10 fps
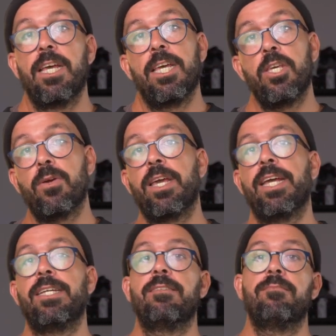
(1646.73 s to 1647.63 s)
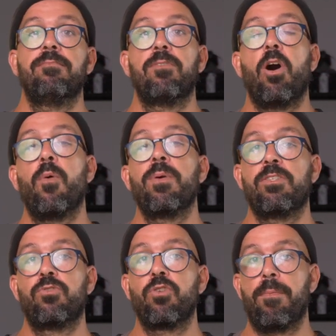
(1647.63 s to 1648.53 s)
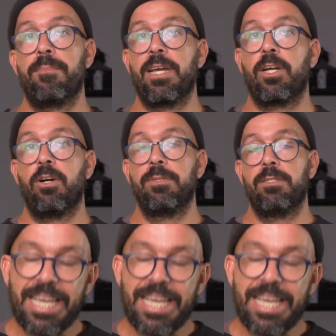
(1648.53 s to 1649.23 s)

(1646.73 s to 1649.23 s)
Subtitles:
you can always drop me a comment.